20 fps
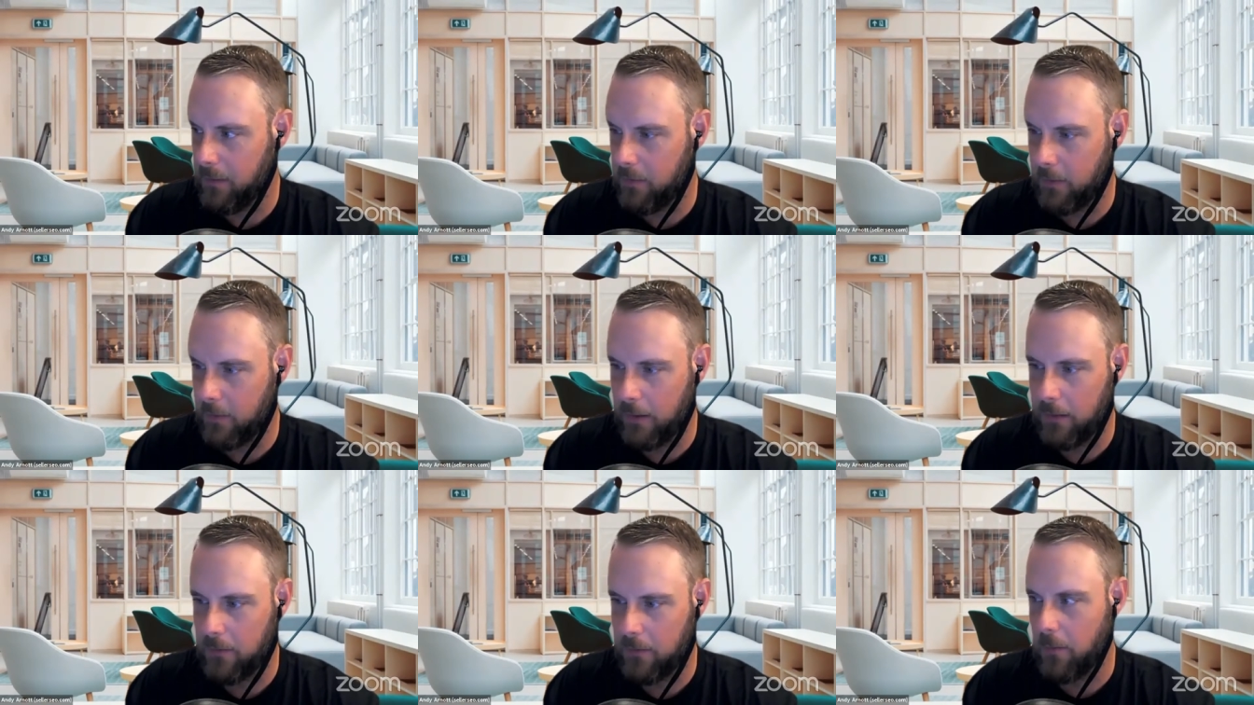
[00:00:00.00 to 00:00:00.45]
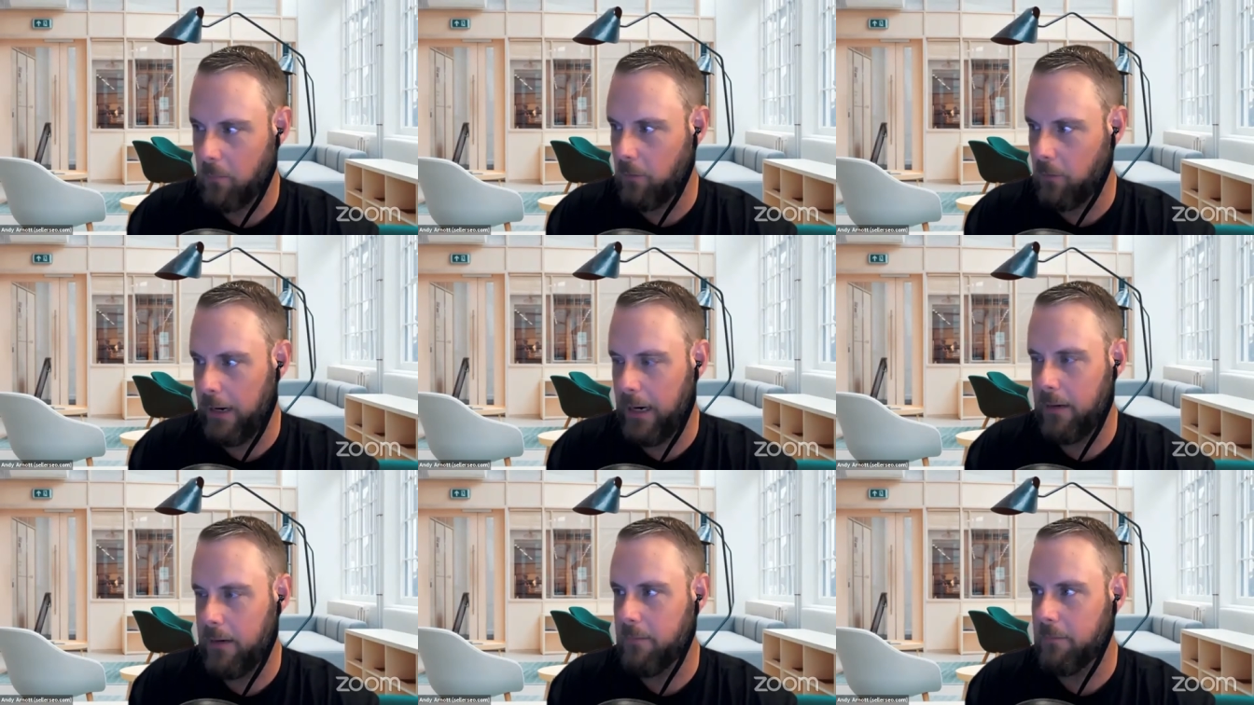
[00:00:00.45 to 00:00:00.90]
it's like some
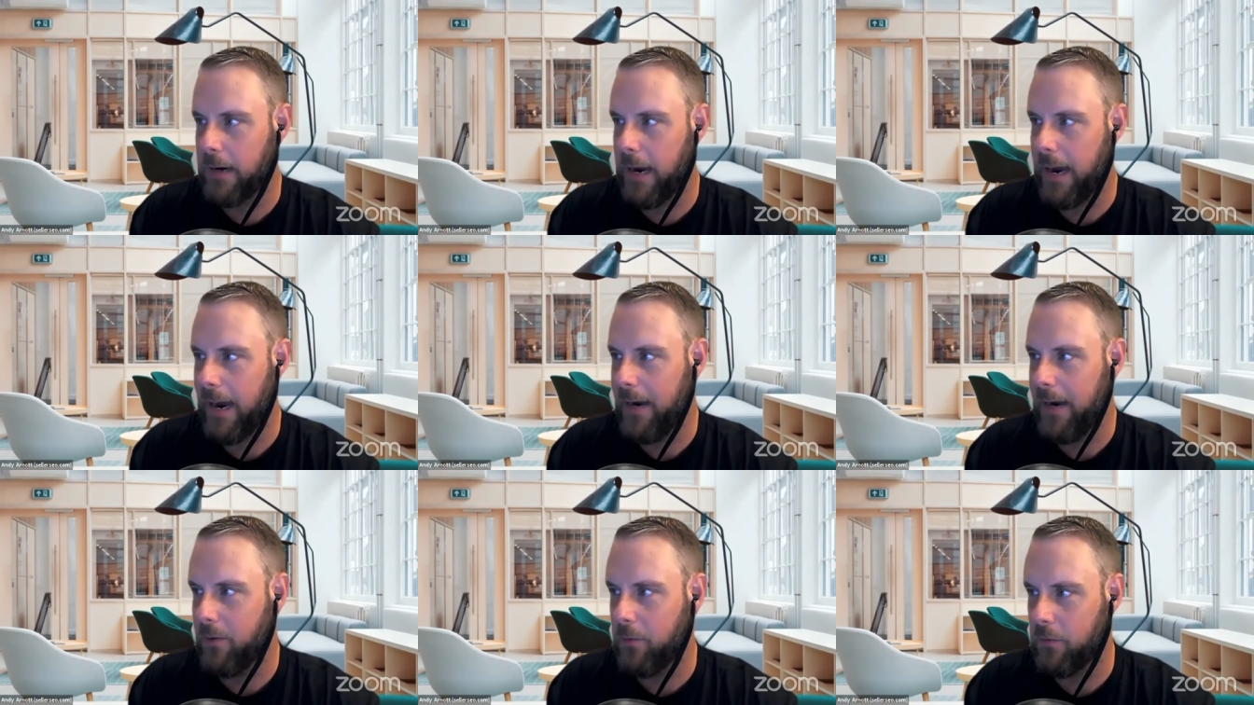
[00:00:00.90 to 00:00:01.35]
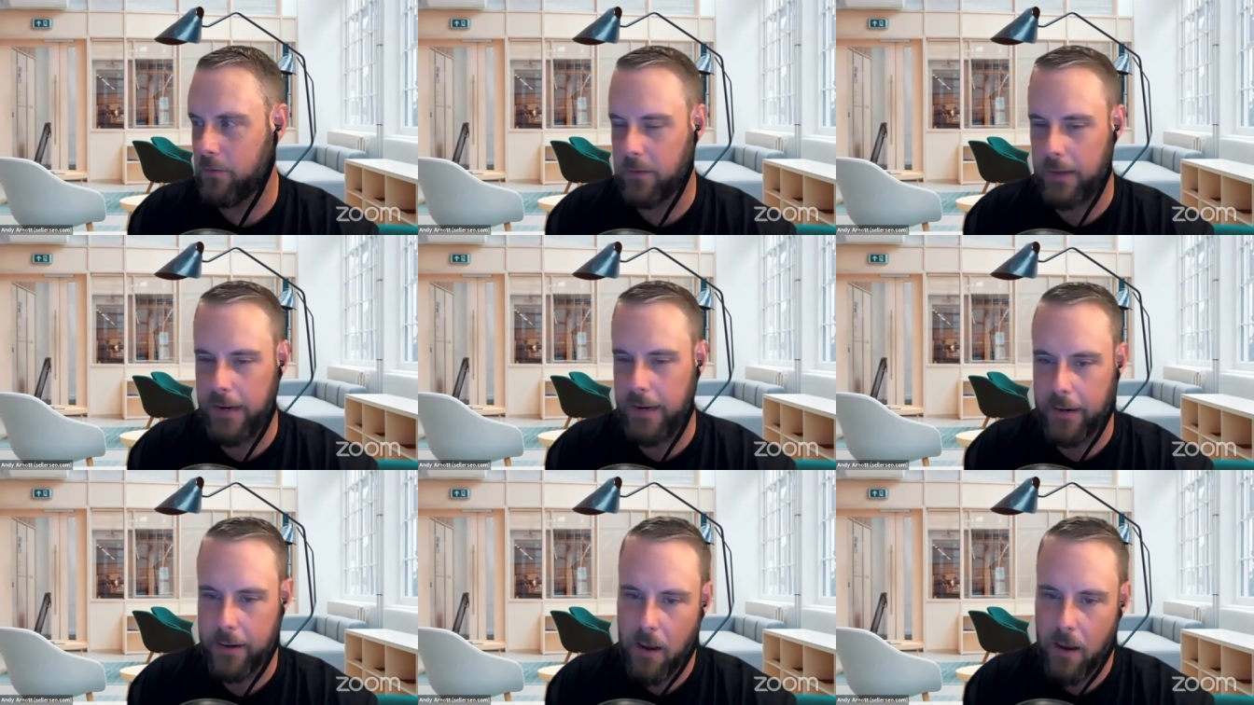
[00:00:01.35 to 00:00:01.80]
random guy who's
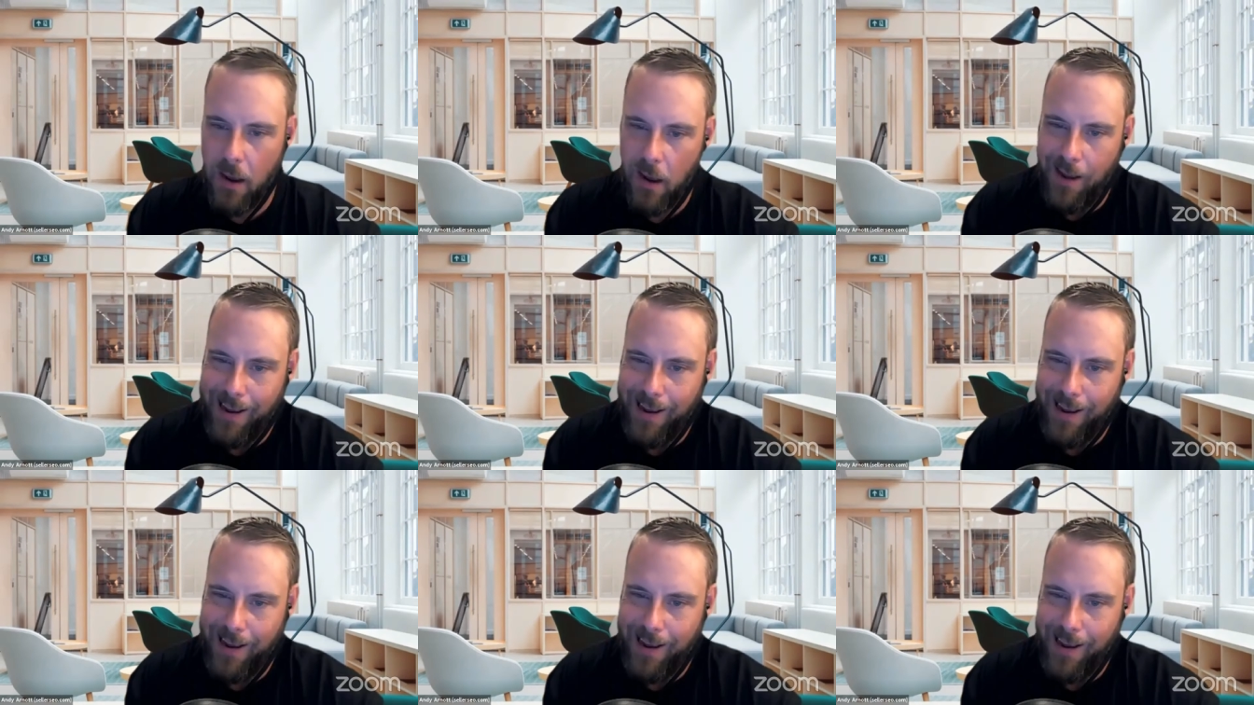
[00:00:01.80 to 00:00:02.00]
like